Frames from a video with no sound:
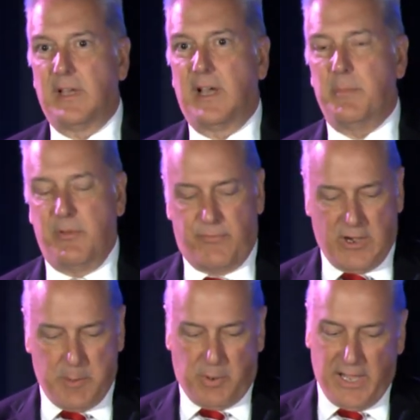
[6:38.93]
I've been
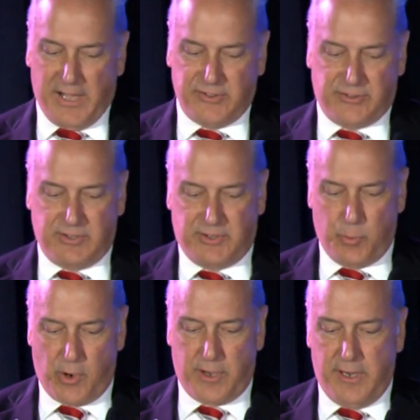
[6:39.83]
very blessed to
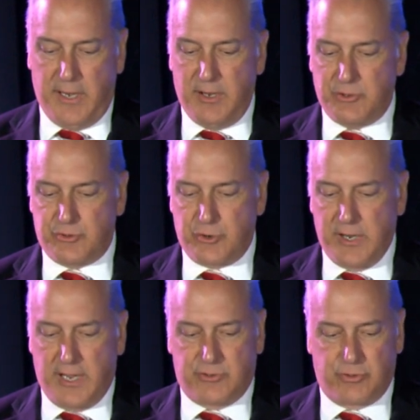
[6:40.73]
work in an
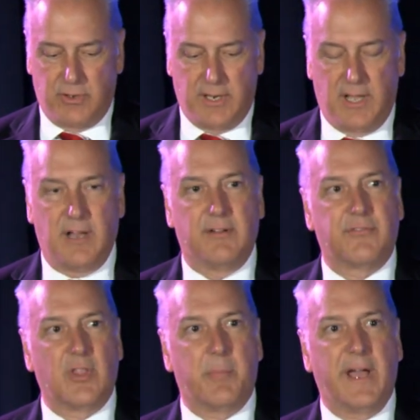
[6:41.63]
industry I truly love
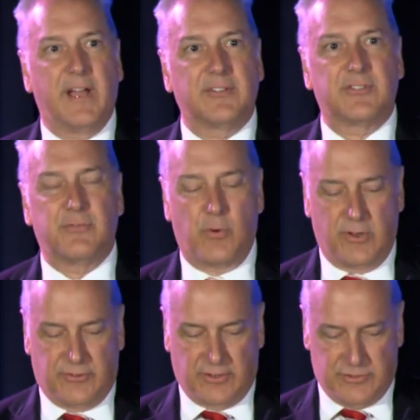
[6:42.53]
for the past
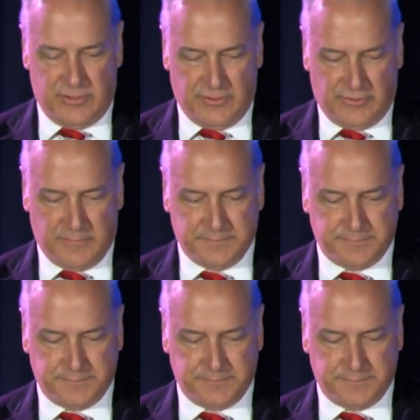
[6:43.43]
46 years.